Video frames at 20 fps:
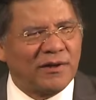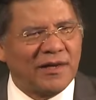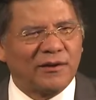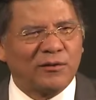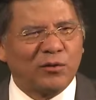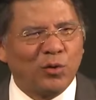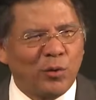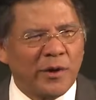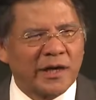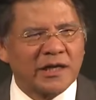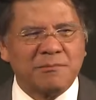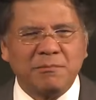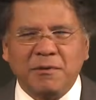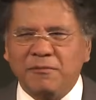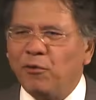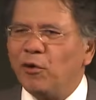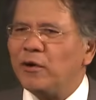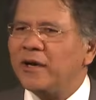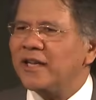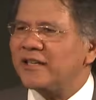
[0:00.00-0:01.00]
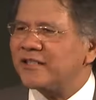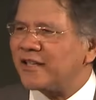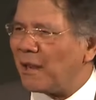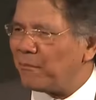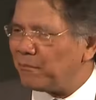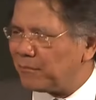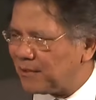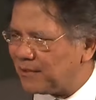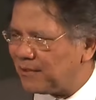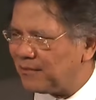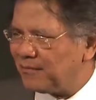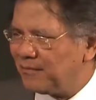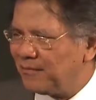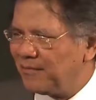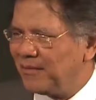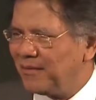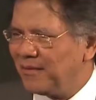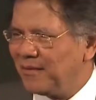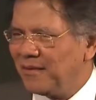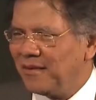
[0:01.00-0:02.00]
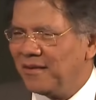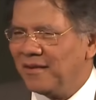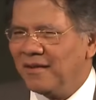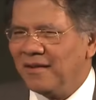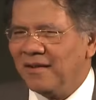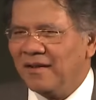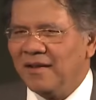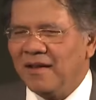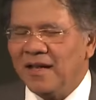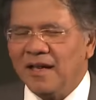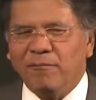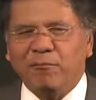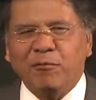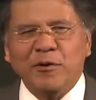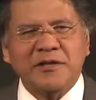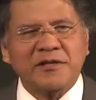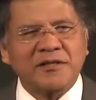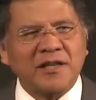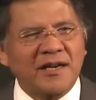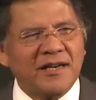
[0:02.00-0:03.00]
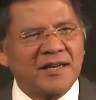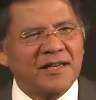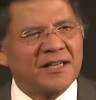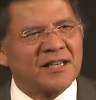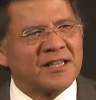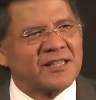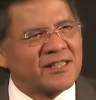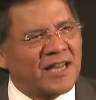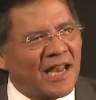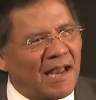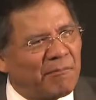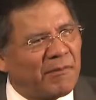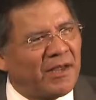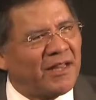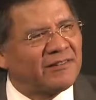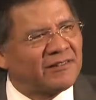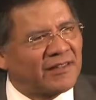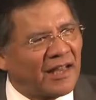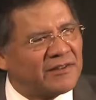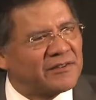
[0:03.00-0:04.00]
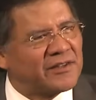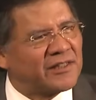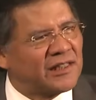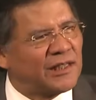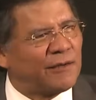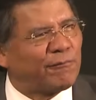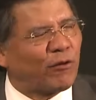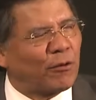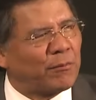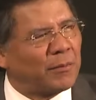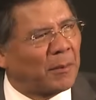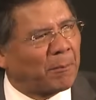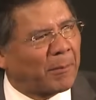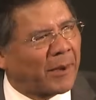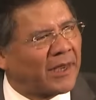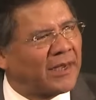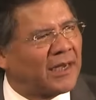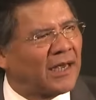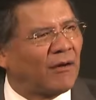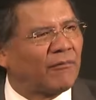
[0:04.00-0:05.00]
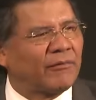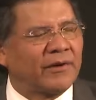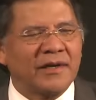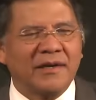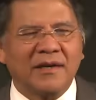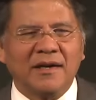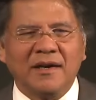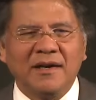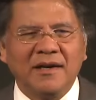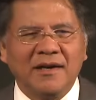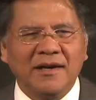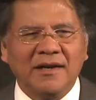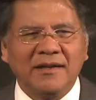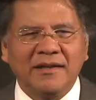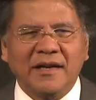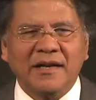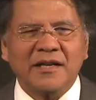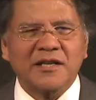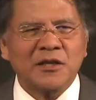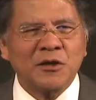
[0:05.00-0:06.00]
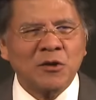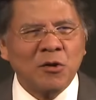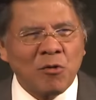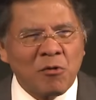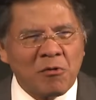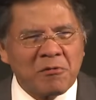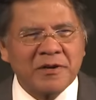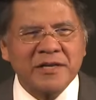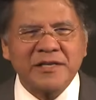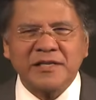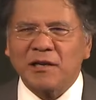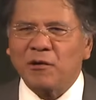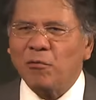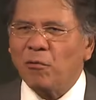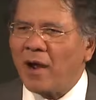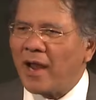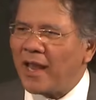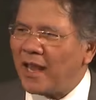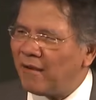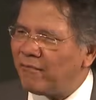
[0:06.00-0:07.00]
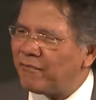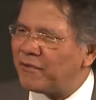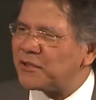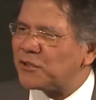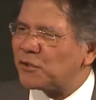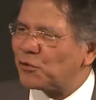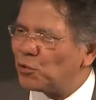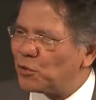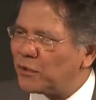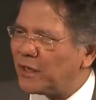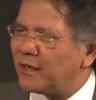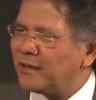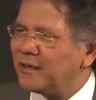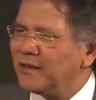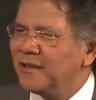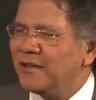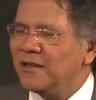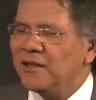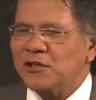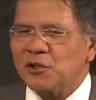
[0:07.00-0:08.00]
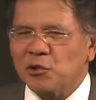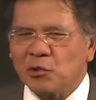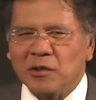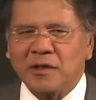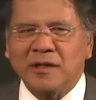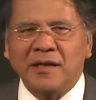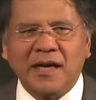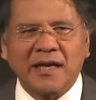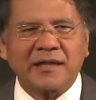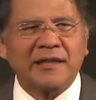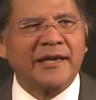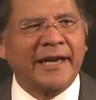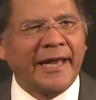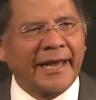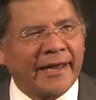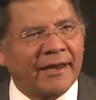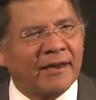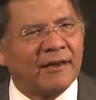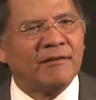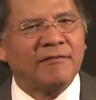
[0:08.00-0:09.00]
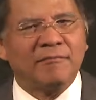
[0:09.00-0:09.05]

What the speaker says: 2 weeks before the exams. If we studied the same intensity from the beginning of the year, there is no reason why every student shouldn't get an A.